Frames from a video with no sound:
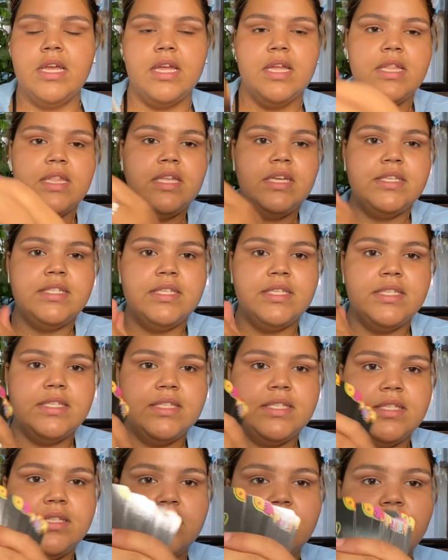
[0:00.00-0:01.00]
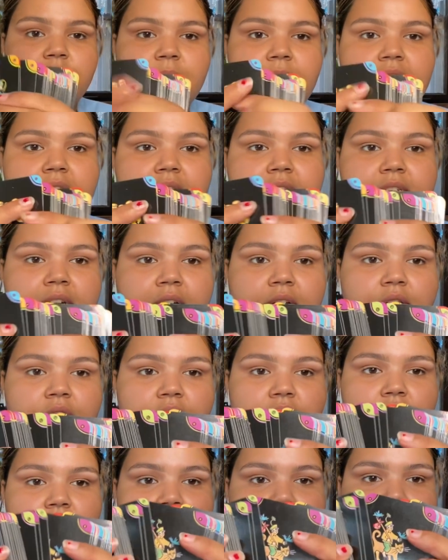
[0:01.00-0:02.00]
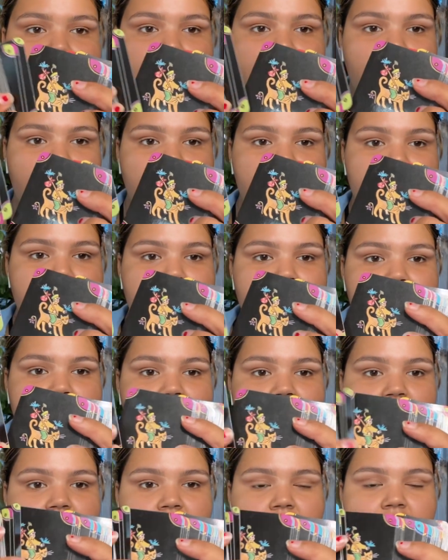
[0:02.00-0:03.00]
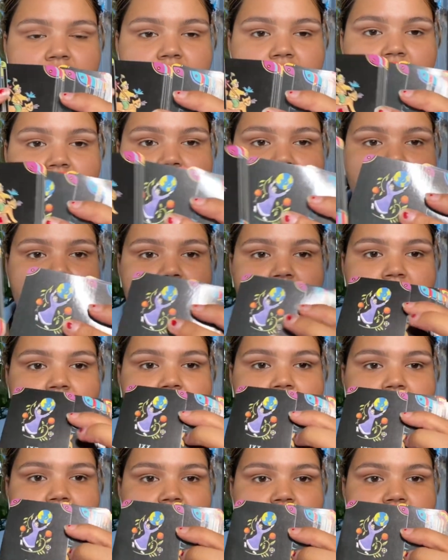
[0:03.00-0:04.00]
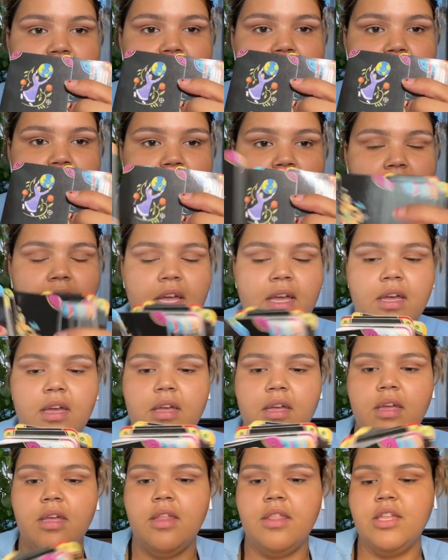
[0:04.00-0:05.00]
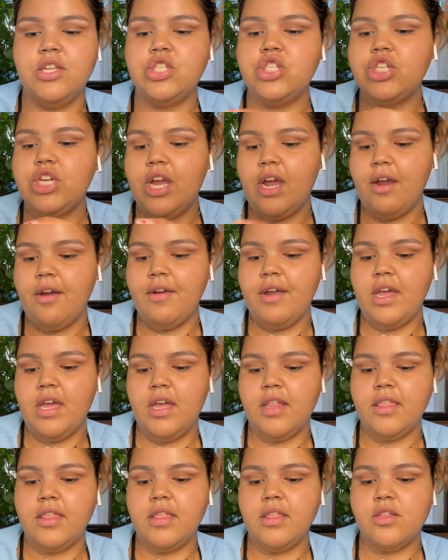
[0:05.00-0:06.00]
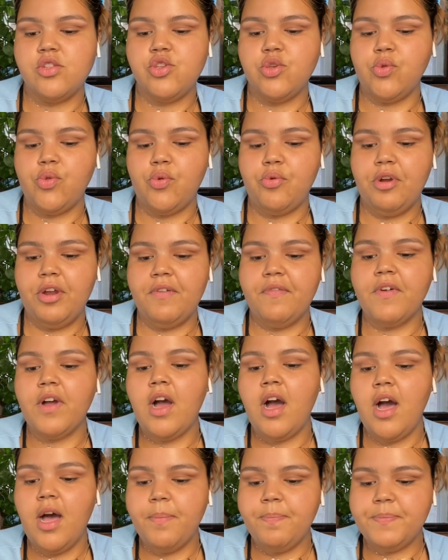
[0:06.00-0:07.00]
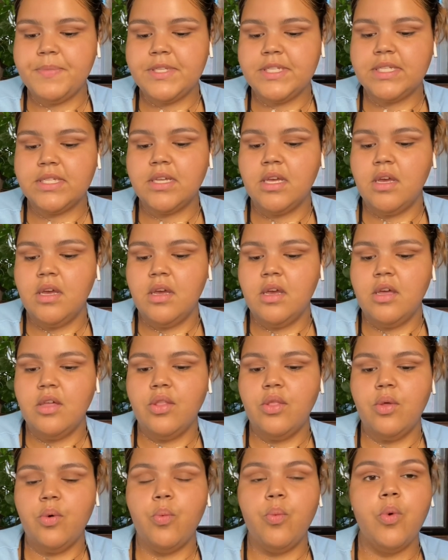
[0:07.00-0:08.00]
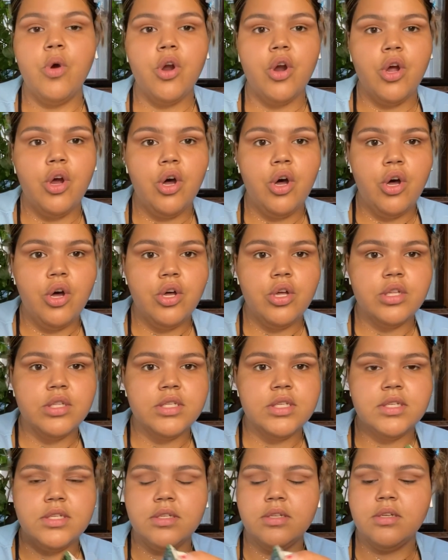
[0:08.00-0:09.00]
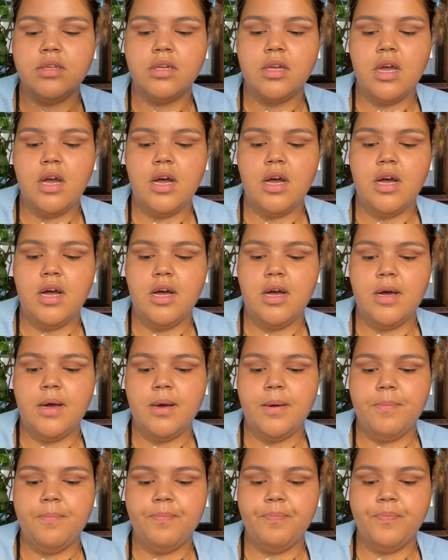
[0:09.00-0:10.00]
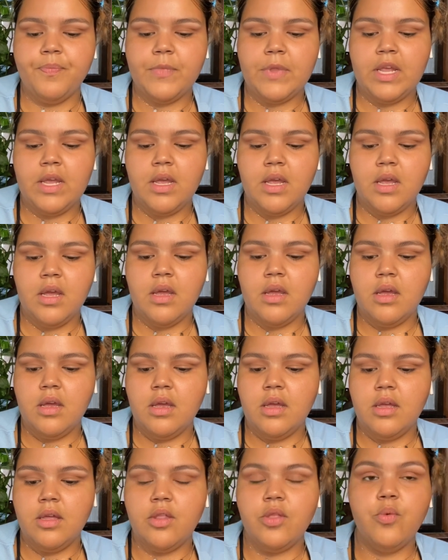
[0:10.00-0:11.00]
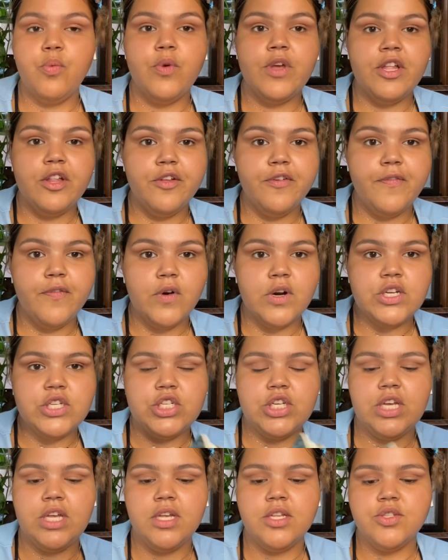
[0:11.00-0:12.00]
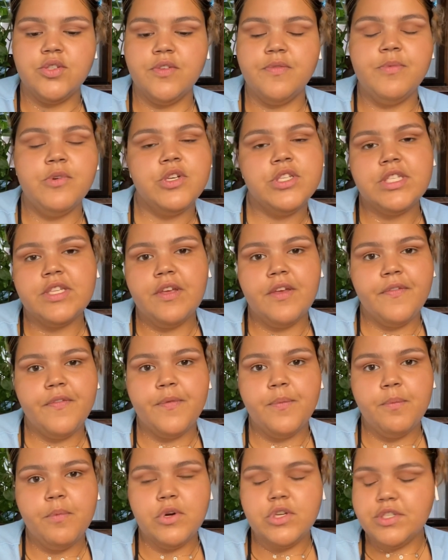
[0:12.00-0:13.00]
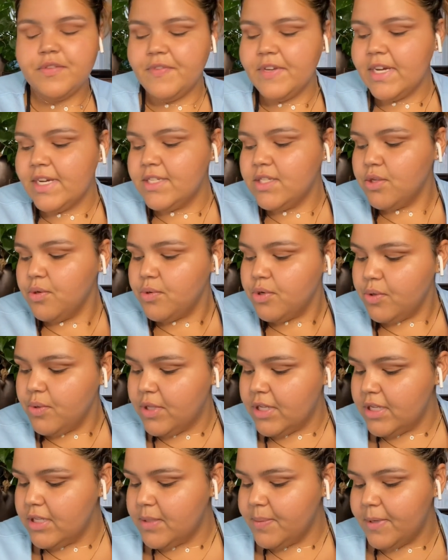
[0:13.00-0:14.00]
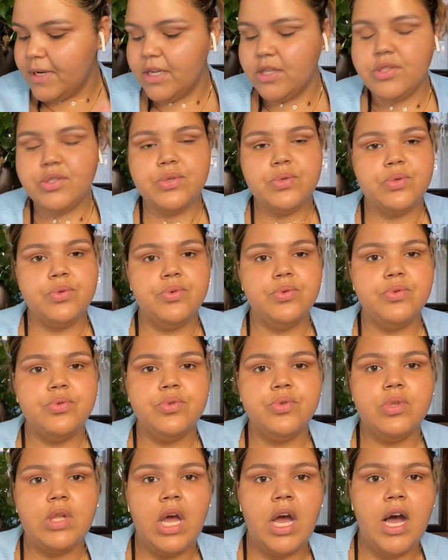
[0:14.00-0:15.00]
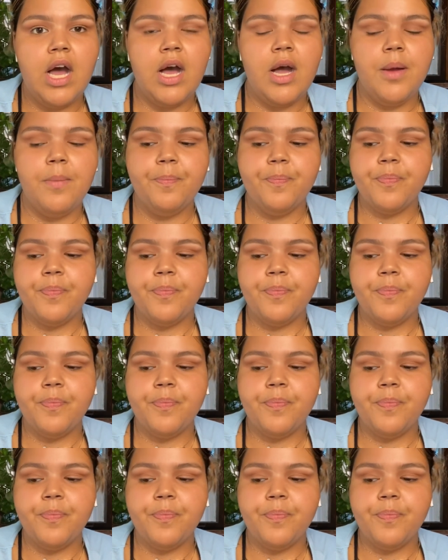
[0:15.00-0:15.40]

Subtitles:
this is the way the tarot cards look. So like the Chariot, Three of Cups, the World, the Wheel of Fortune. So most of you guys don't know this, but I do, I